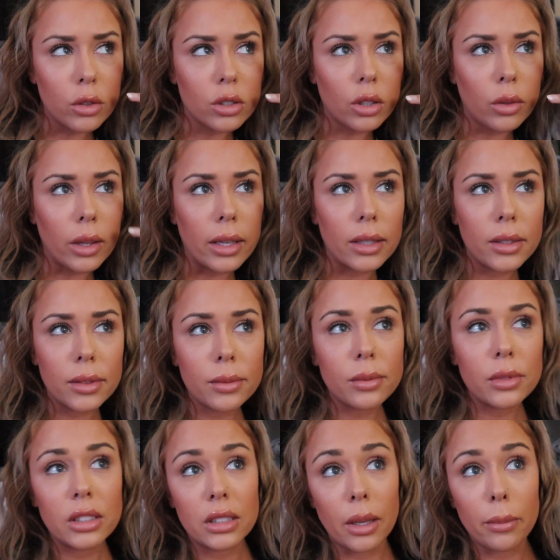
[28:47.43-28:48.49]
also, like,
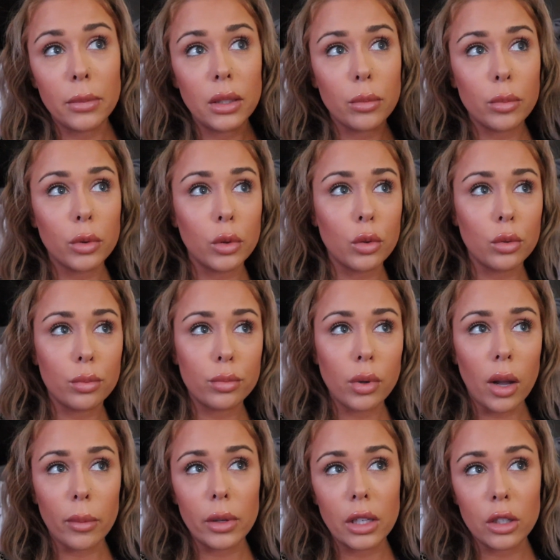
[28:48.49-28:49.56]
some people
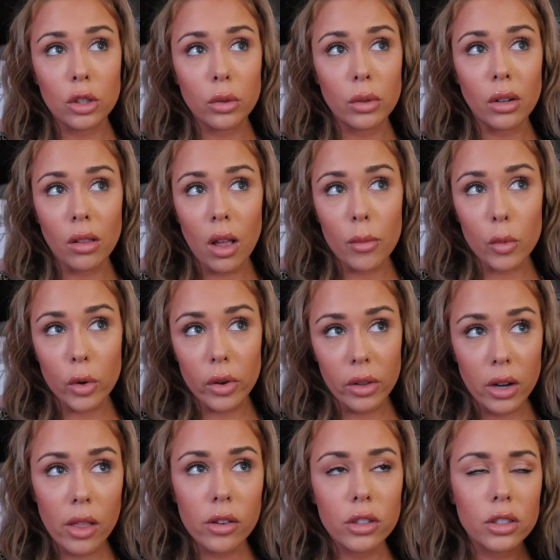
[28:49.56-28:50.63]
probably can do it a lot more
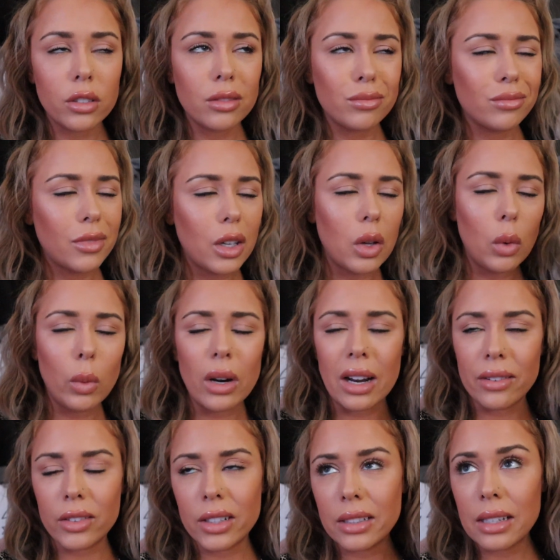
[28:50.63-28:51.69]
than others.
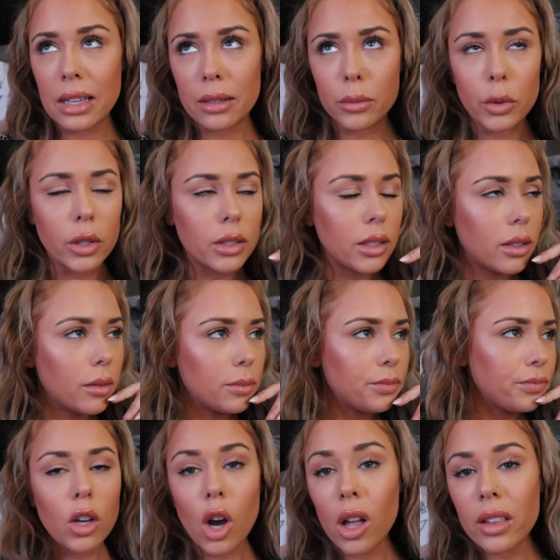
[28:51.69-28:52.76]
Whatever, not important.
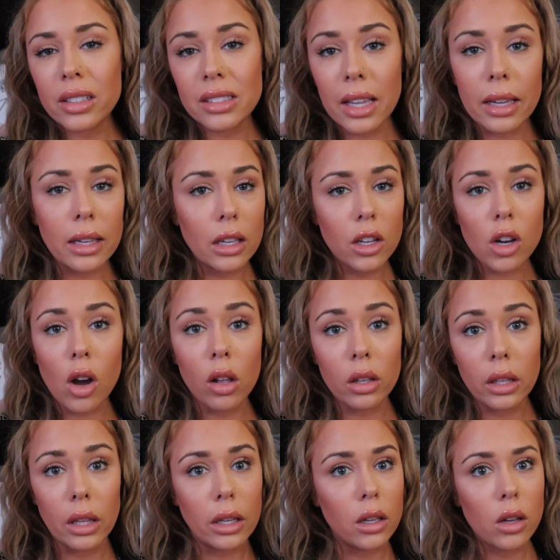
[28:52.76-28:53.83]
Call it psychic, call
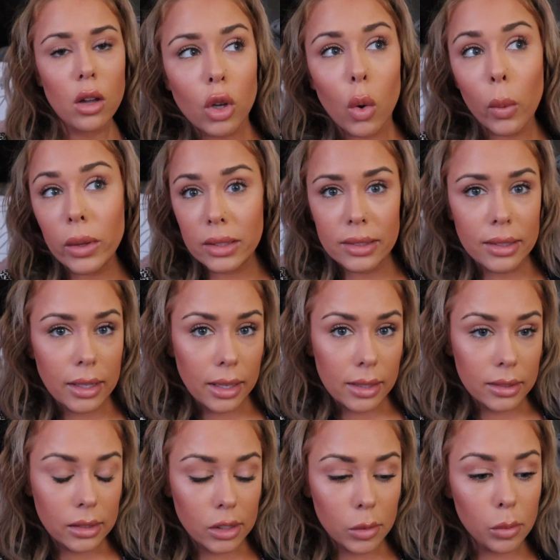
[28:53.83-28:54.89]
it, like,
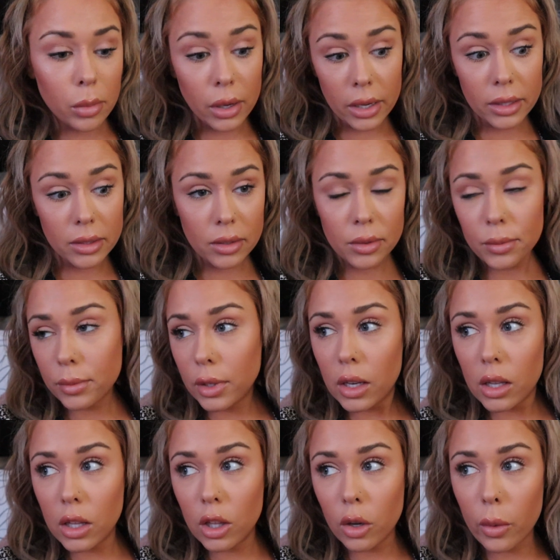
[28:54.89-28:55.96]
coincidence, but
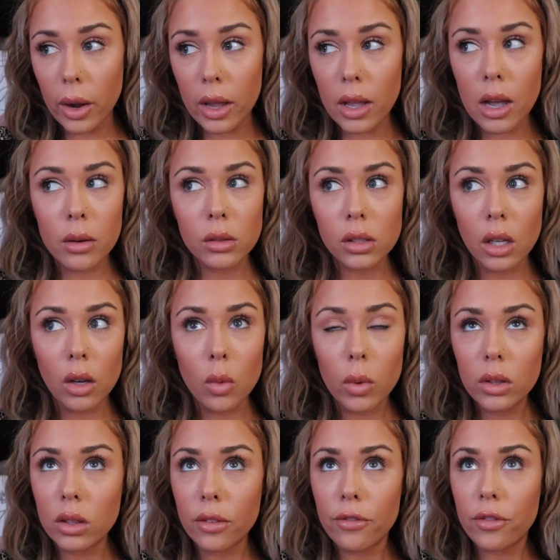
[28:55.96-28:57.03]
either way, I was like,
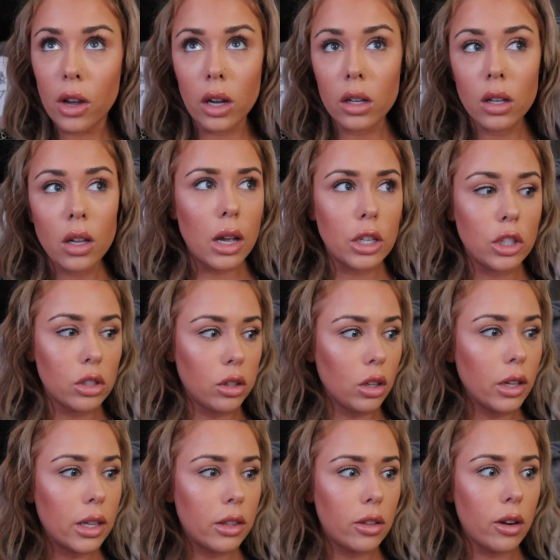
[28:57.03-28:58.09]
what the fuck? I just
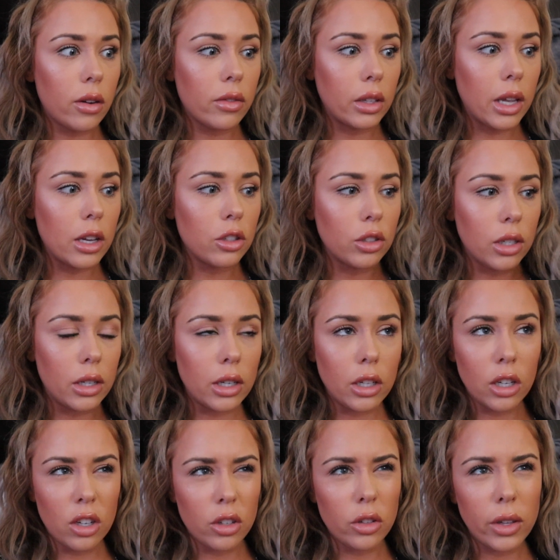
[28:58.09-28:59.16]
look at the notification,
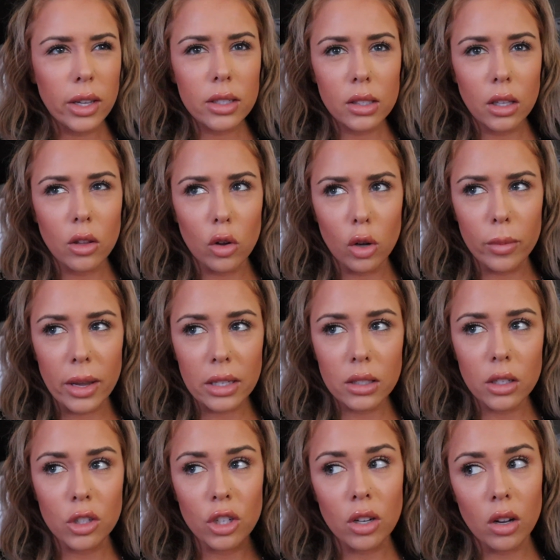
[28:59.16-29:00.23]
and, you can't see the whole
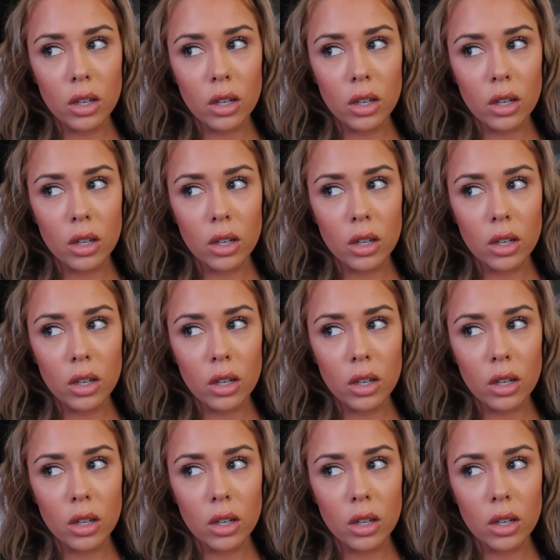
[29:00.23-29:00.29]
message, and